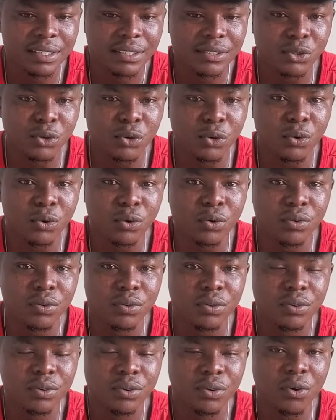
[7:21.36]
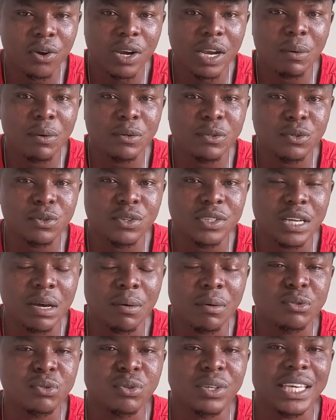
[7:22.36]
So all I want to do is I
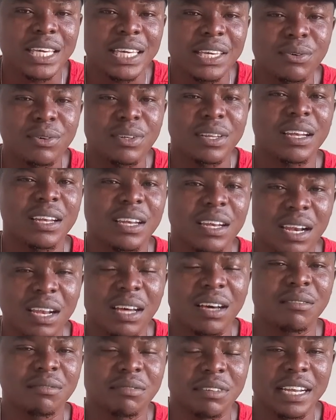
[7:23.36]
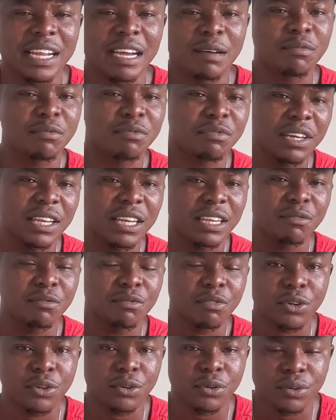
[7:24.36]
want to kill that love that I'm feeling
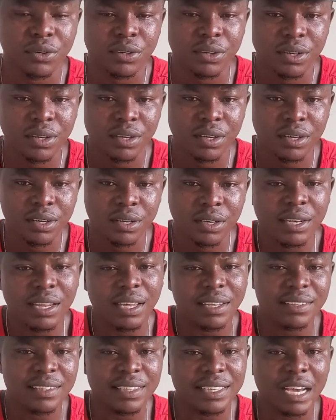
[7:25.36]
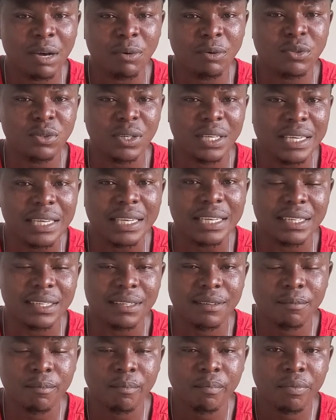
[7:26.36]
for you. That thing, I want to kill it
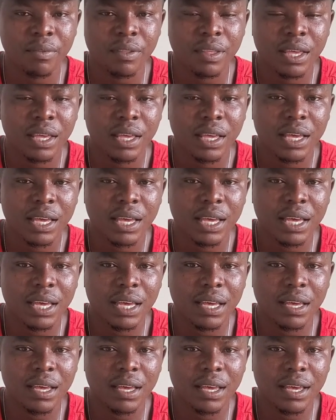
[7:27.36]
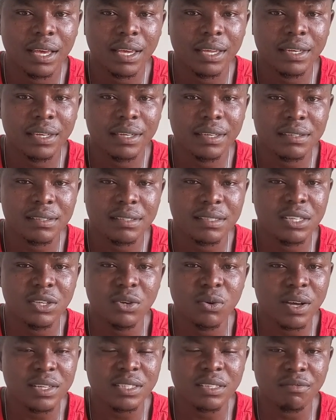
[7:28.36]
and see
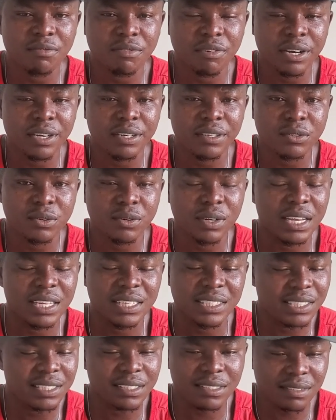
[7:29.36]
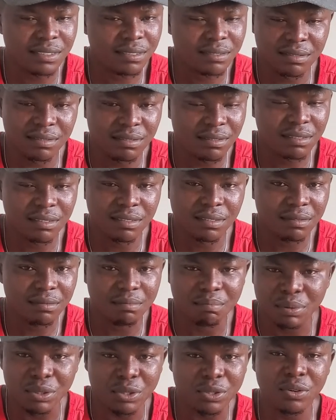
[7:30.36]
you as a friend. So let's just
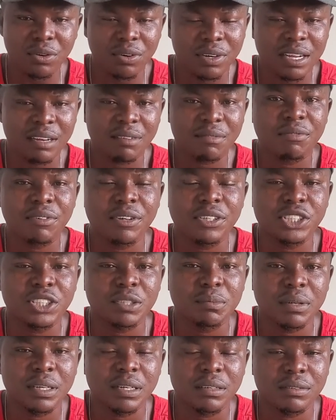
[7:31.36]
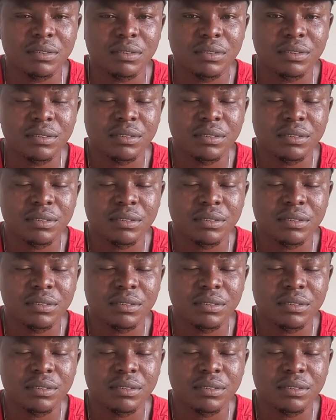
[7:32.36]
be on that friendship level.